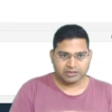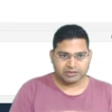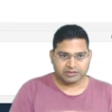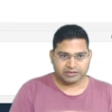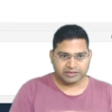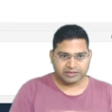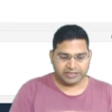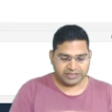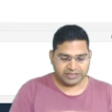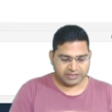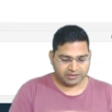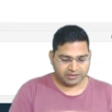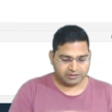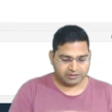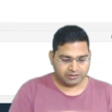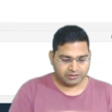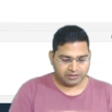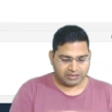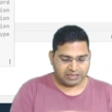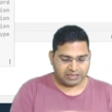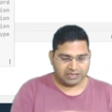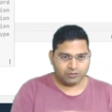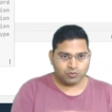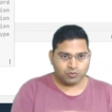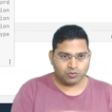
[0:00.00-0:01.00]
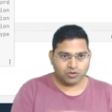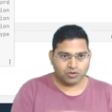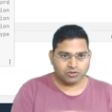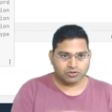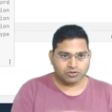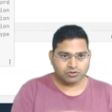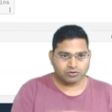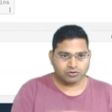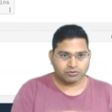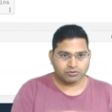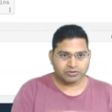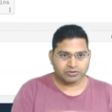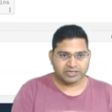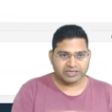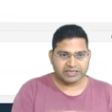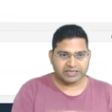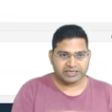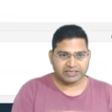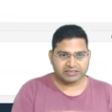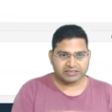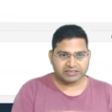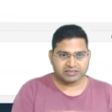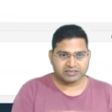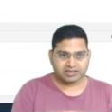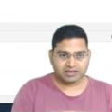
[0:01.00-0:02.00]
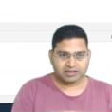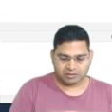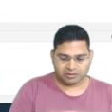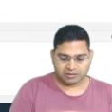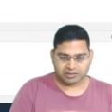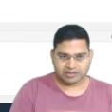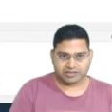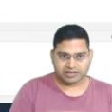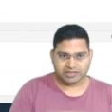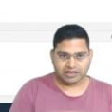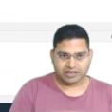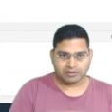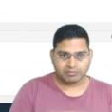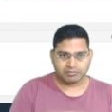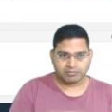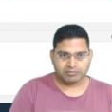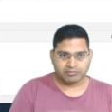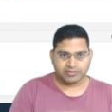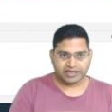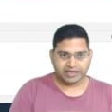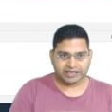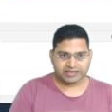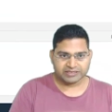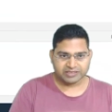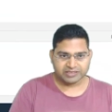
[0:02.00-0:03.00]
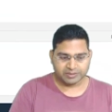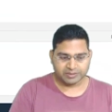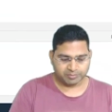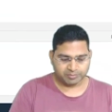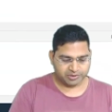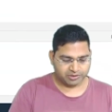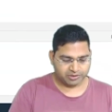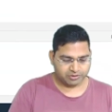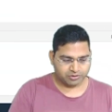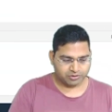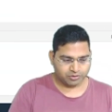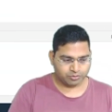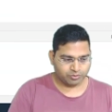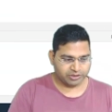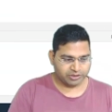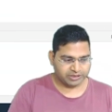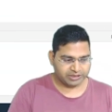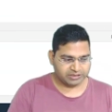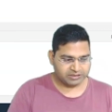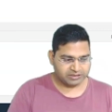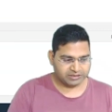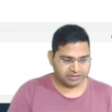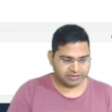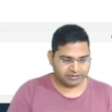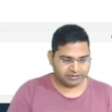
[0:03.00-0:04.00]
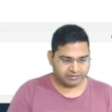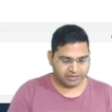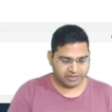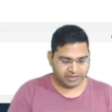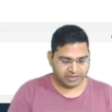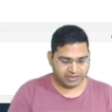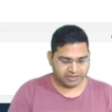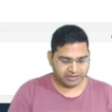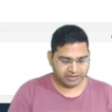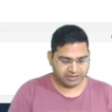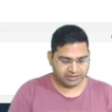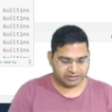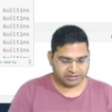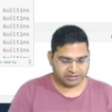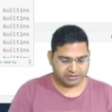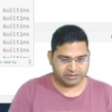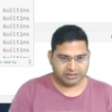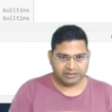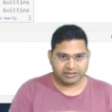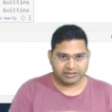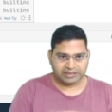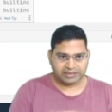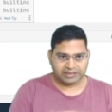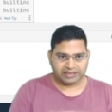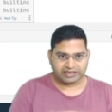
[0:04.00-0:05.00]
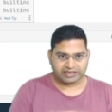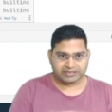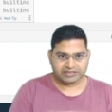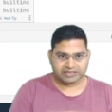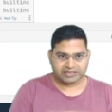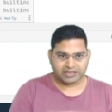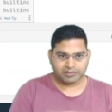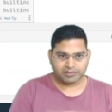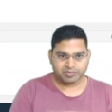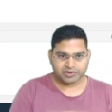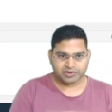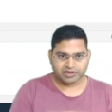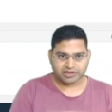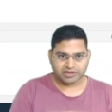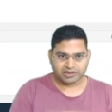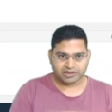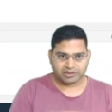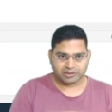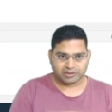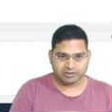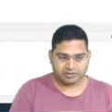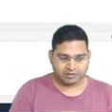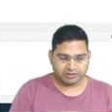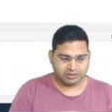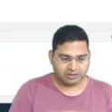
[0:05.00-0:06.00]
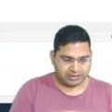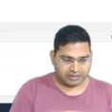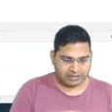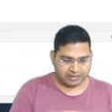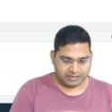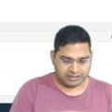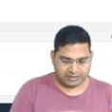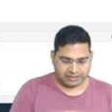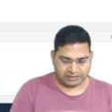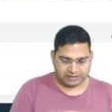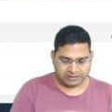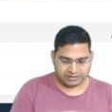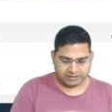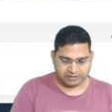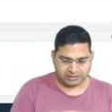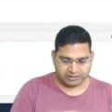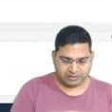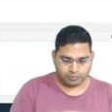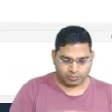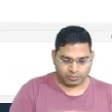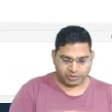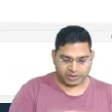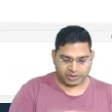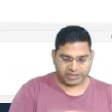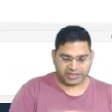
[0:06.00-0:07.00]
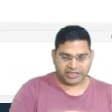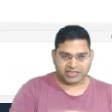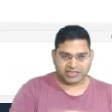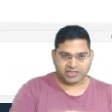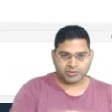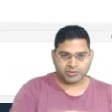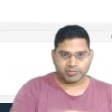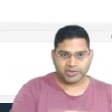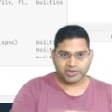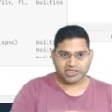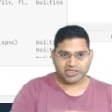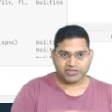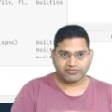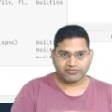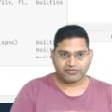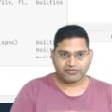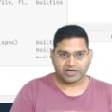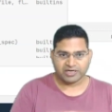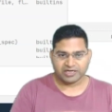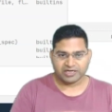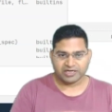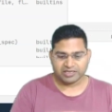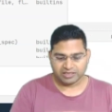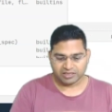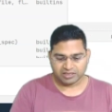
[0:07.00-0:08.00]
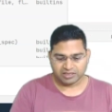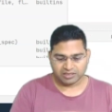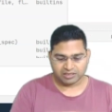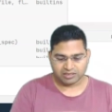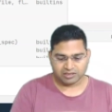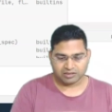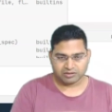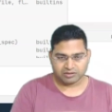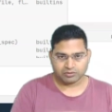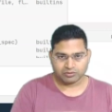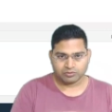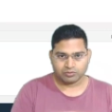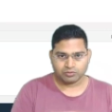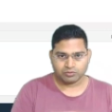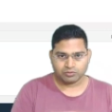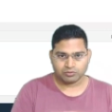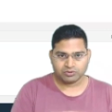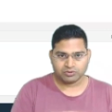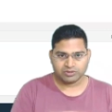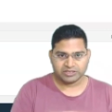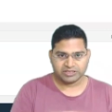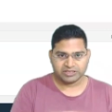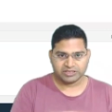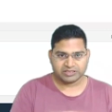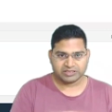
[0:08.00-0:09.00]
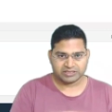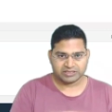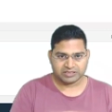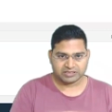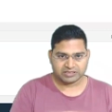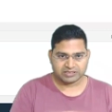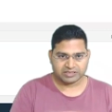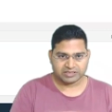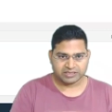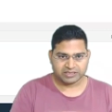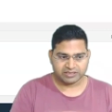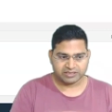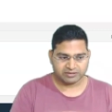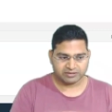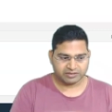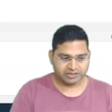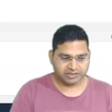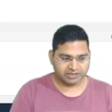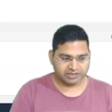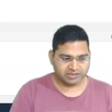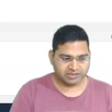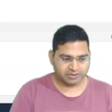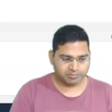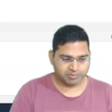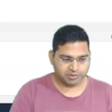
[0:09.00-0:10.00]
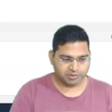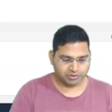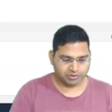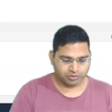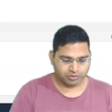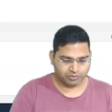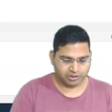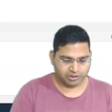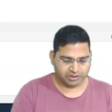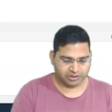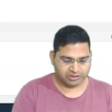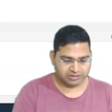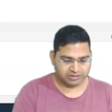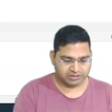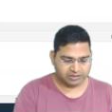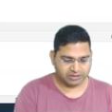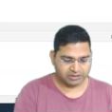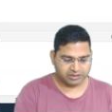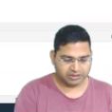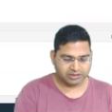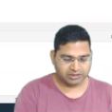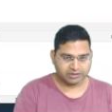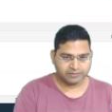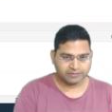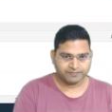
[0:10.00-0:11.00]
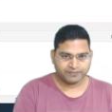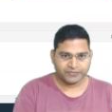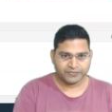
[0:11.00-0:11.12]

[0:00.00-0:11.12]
then I want to raise some exception so we can say raise exception and we can specify our own details there in the exception so we can say